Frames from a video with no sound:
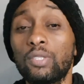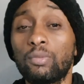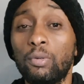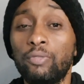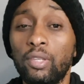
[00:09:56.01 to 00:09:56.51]

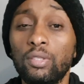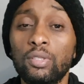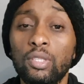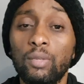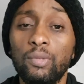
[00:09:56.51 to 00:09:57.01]
From your financial
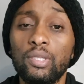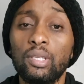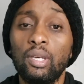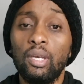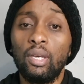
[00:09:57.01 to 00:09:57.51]
statements,
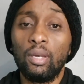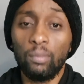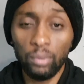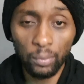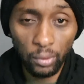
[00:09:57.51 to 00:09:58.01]

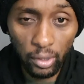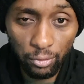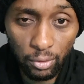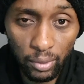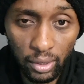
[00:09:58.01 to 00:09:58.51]
people have
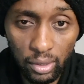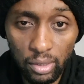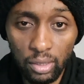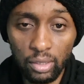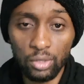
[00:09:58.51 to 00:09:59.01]
to make
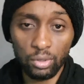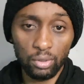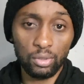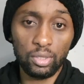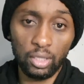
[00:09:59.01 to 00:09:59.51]
decisions on
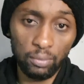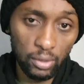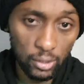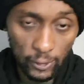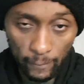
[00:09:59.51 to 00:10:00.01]
those
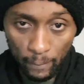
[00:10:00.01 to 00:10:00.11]
statements.